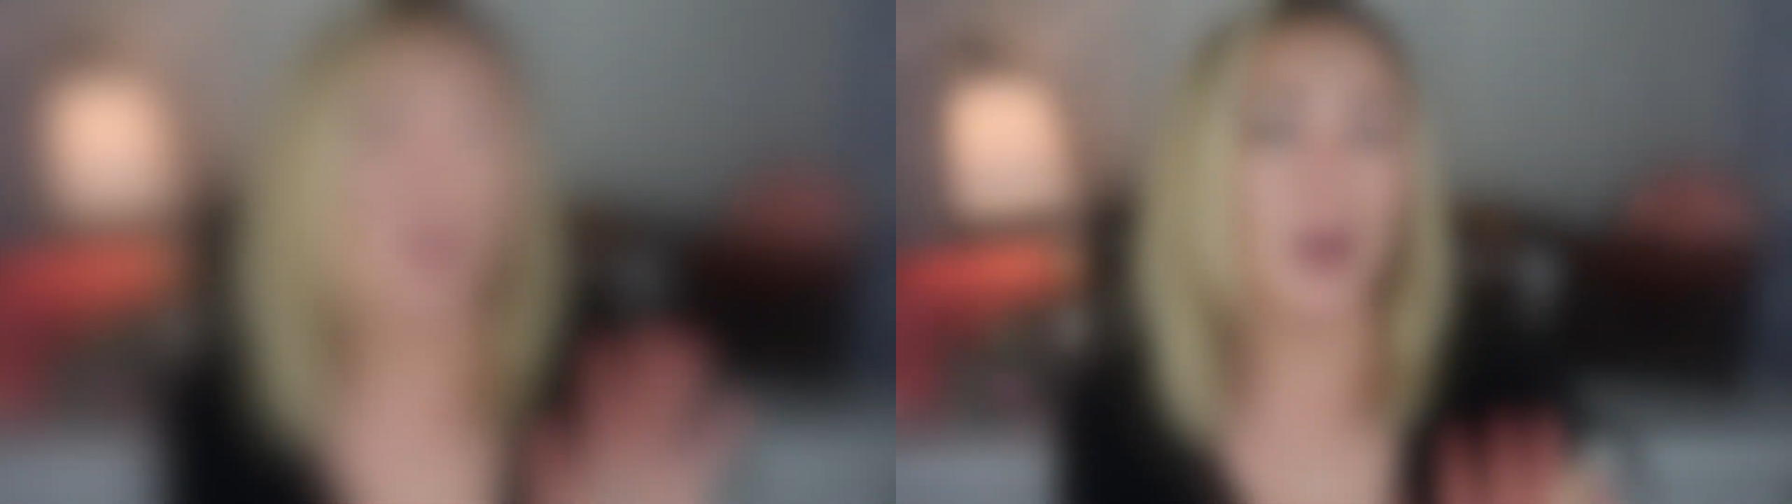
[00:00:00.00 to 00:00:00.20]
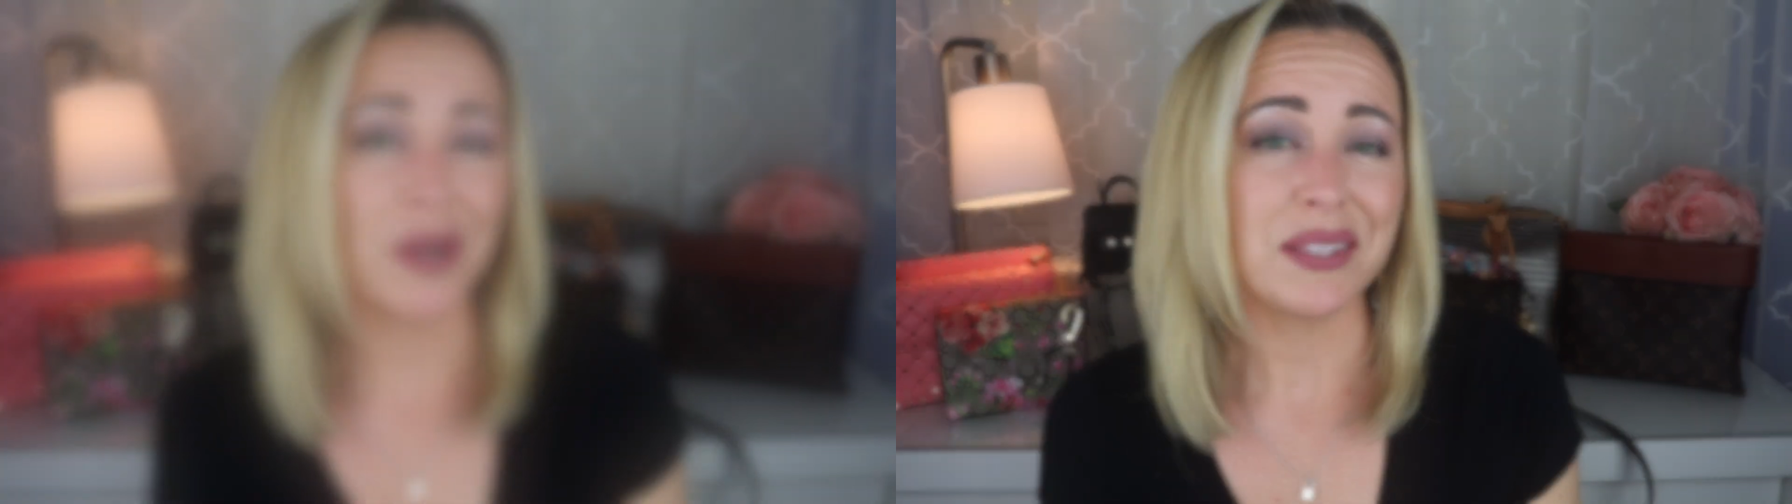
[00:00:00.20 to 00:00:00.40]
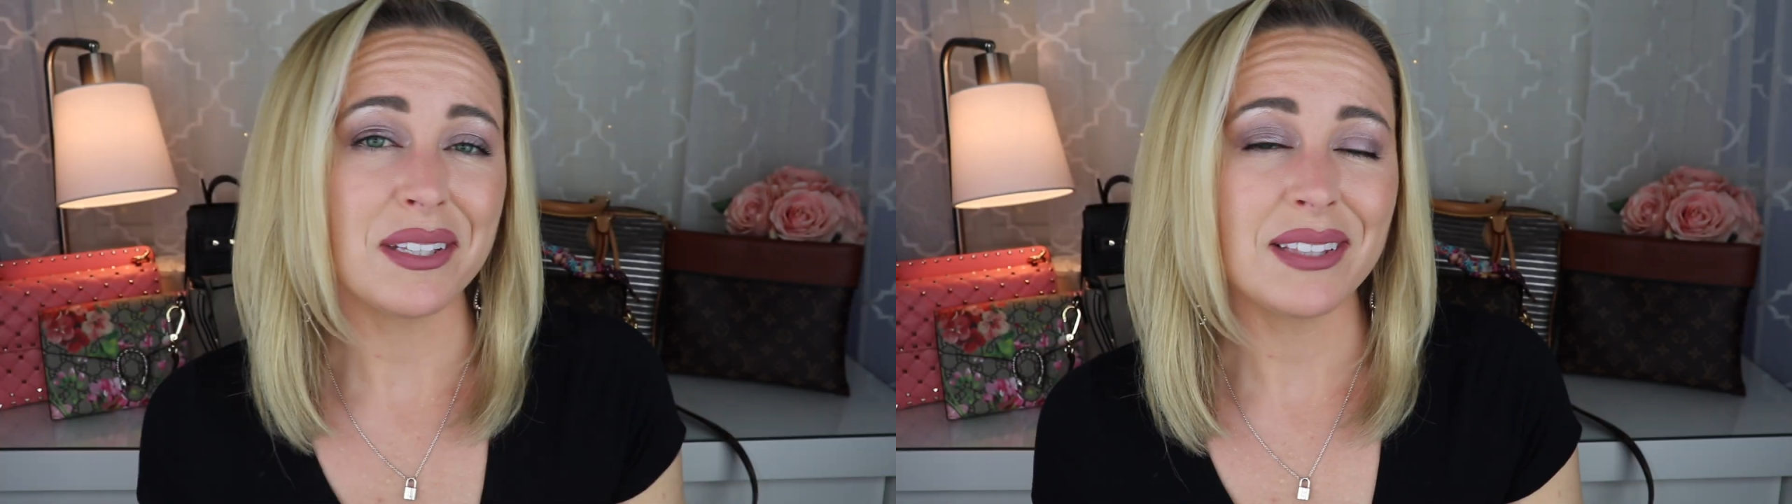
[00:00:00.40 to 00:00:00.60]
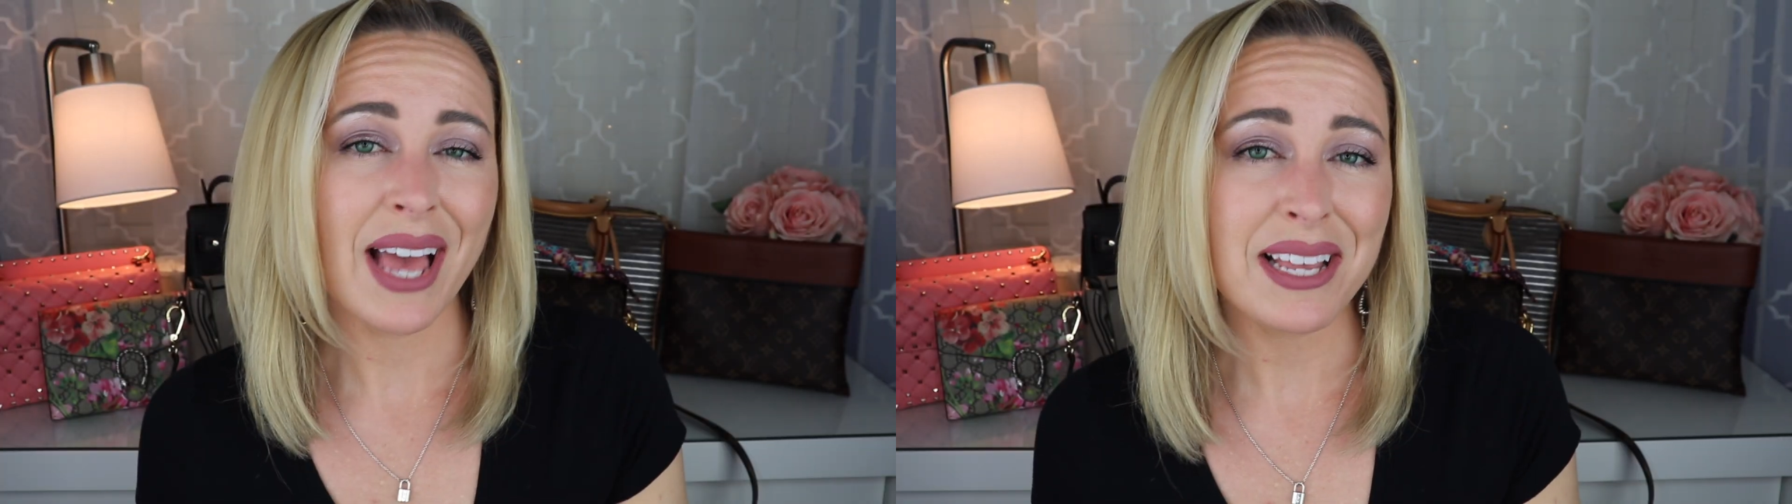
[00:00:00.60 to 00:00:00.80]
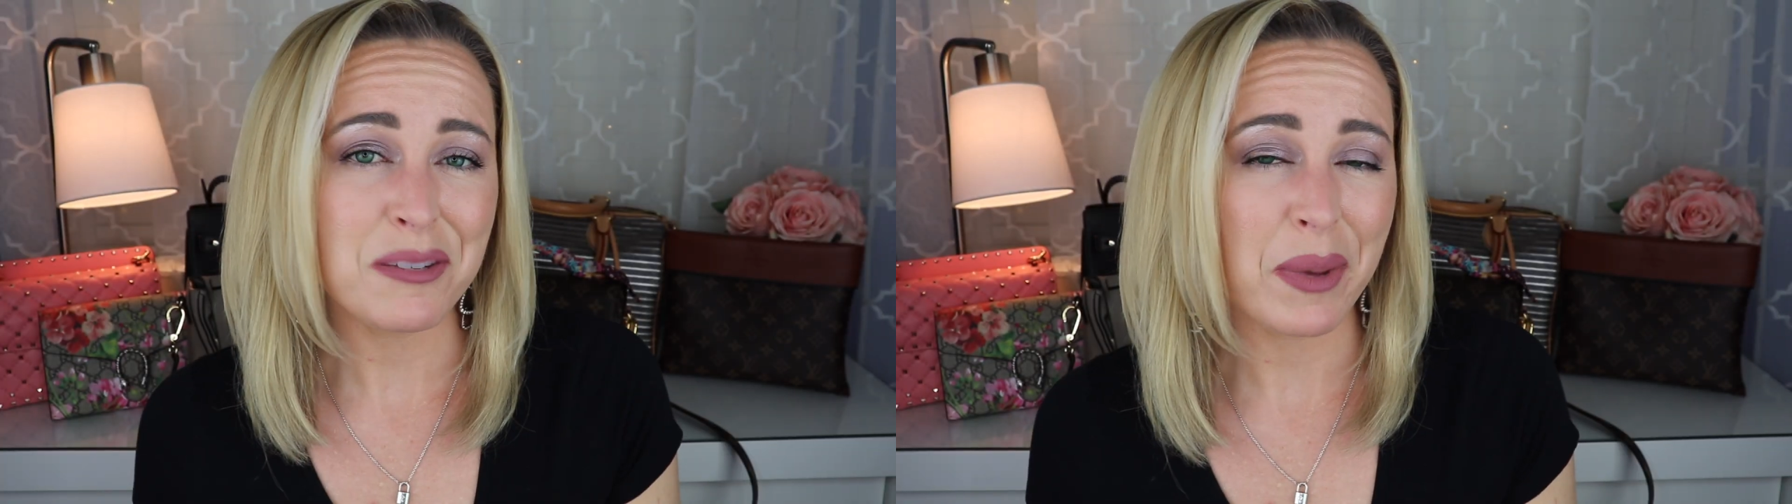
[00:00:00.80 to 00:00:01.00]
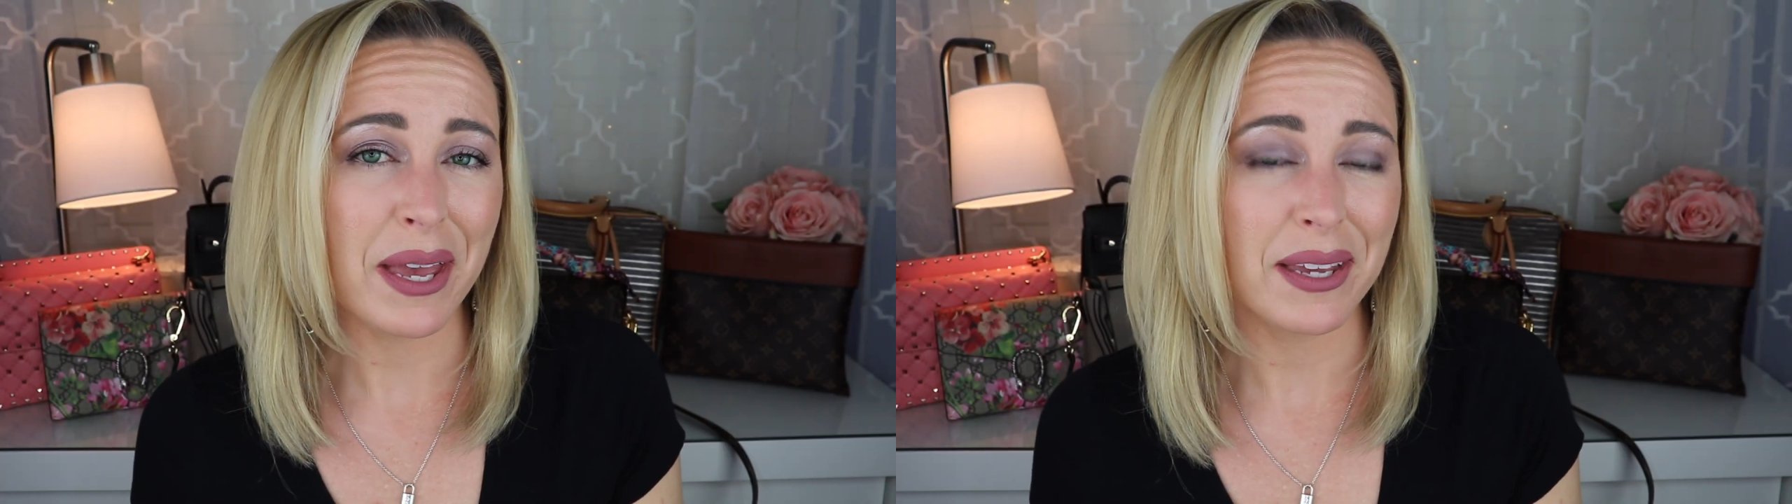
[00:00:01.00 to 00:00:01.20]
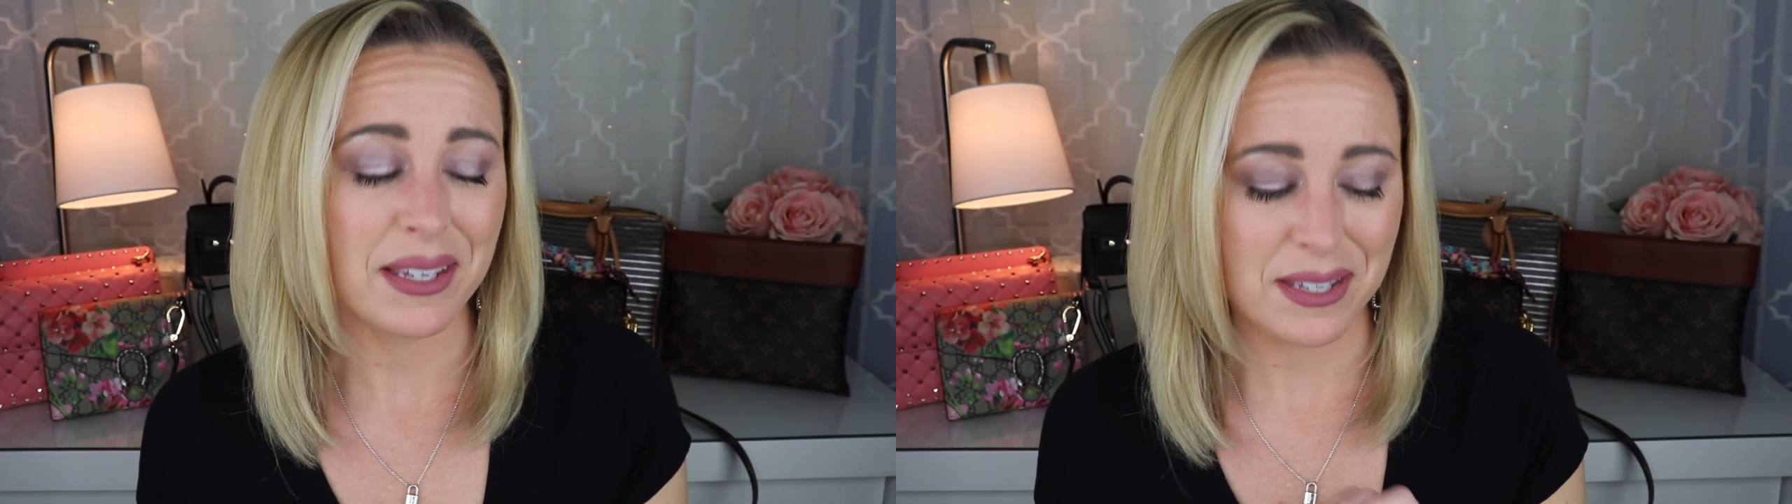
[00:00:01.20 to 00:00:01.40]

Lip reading: All right, the last bag